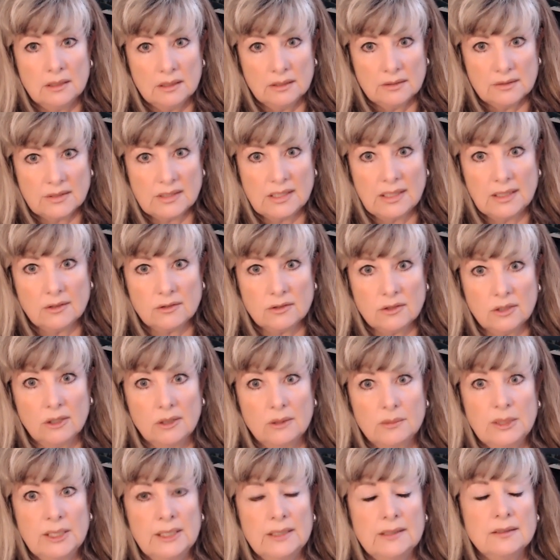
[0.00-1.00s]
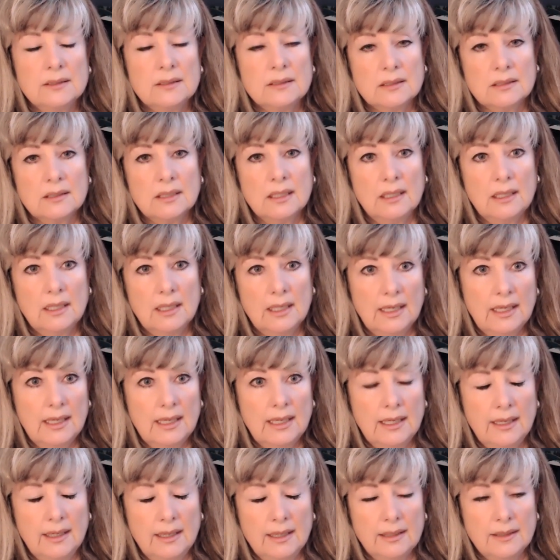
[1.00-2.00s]
seeks dominance,
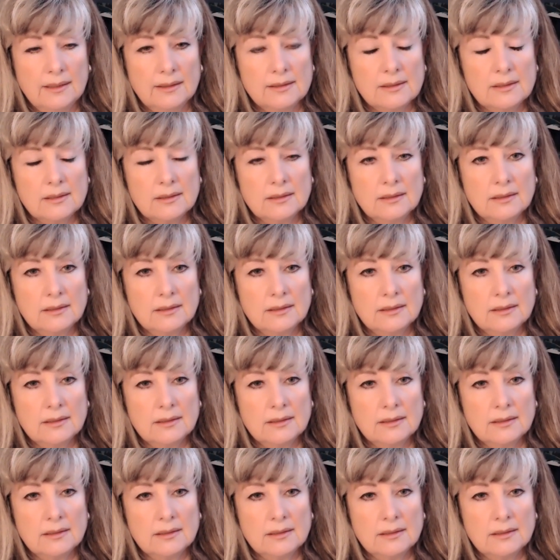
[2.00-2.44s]
and